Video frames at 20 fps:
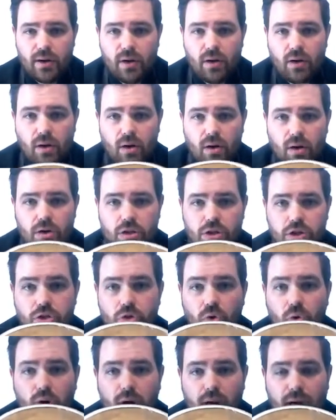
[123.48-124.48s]
our
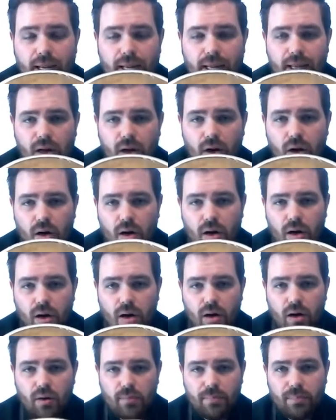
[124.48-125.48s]
shortening,
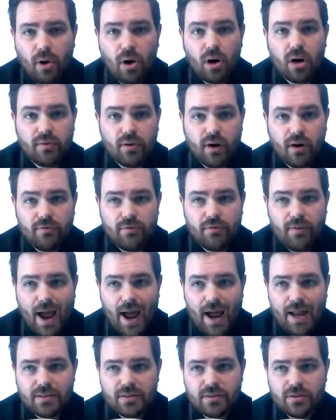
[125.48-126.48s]
our part of our
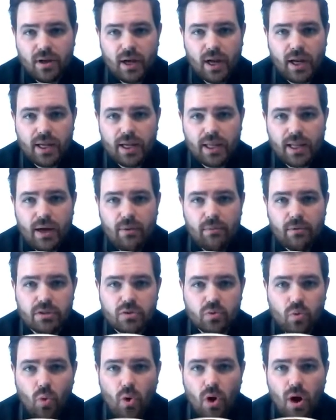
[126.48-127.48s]
fat, okay, again, that was
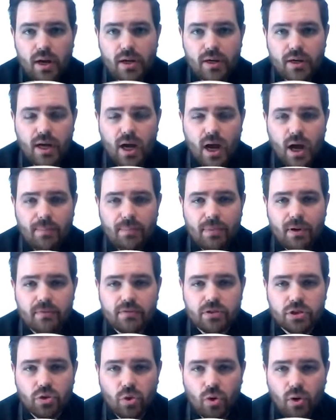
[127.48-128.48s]
1 cup of
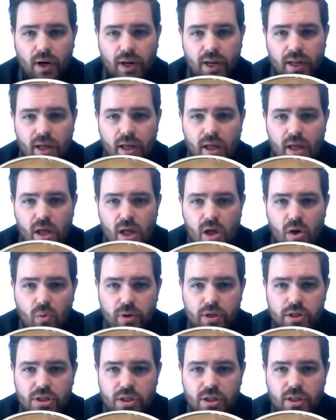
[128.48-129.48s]
shortening, we
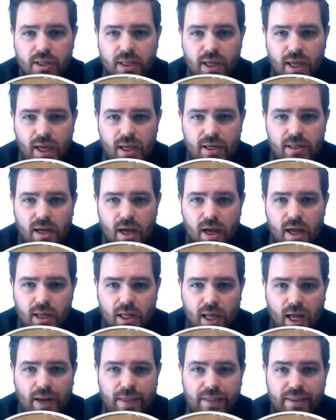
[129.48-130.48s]
should get
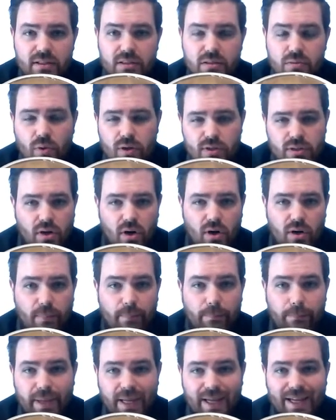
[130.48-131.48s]
kind of this what's called a
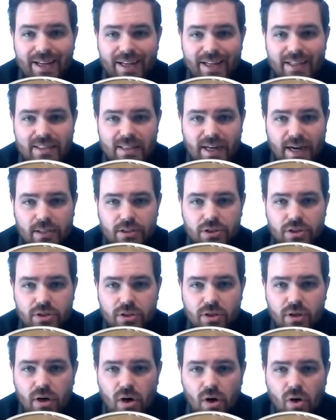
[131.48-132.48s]
mealy
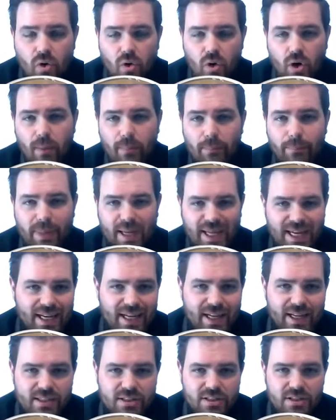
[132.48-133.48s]
texture or a
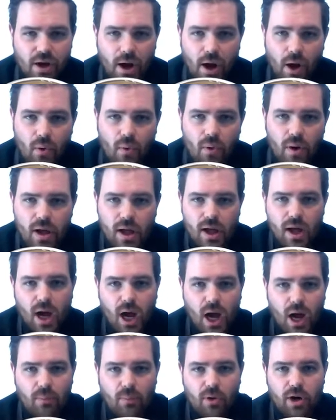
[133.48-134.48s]
mealy dough,
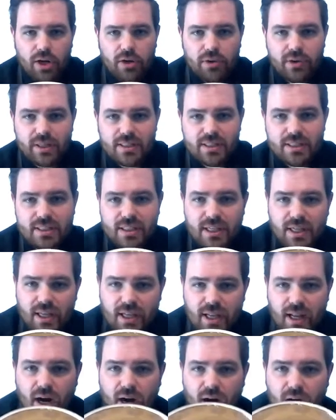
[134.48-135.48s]
where you can see in
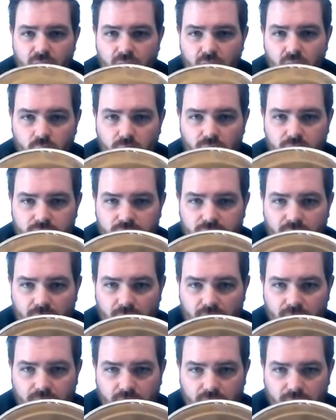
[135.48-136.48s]
there we've
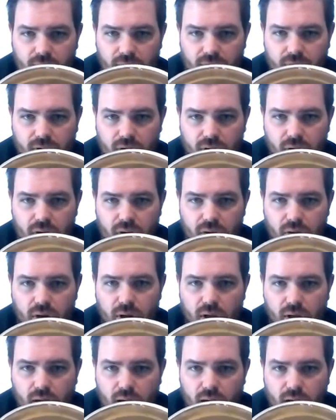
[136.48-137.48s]
got kind of little
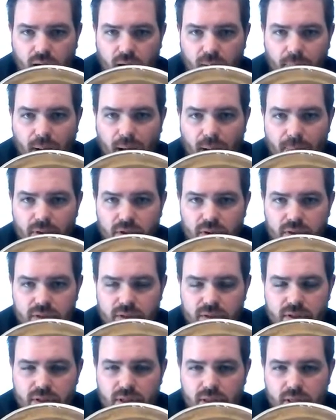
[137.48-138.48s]
pebbles